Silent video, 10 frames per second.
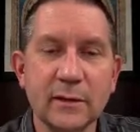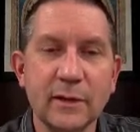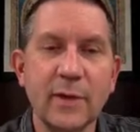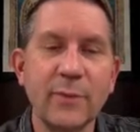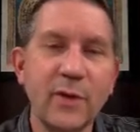
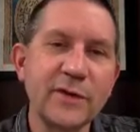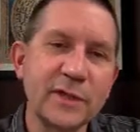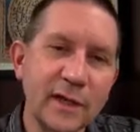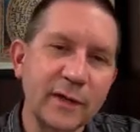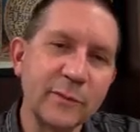Now I'm
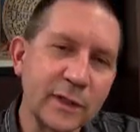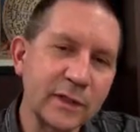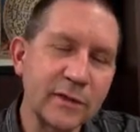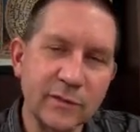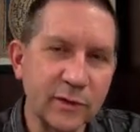pausing on
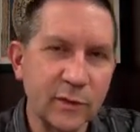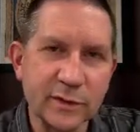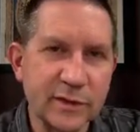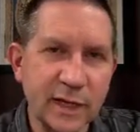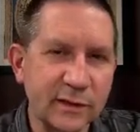min even though
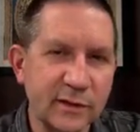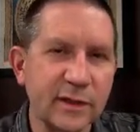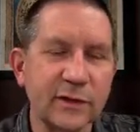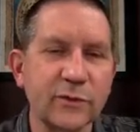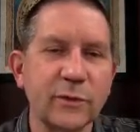it's tied to the
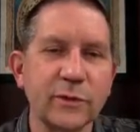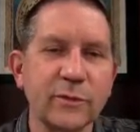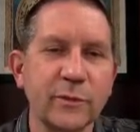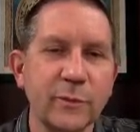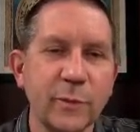next
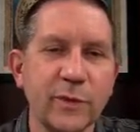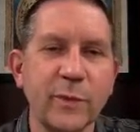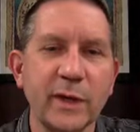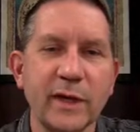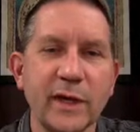word with
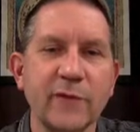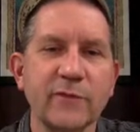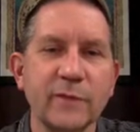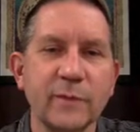makef.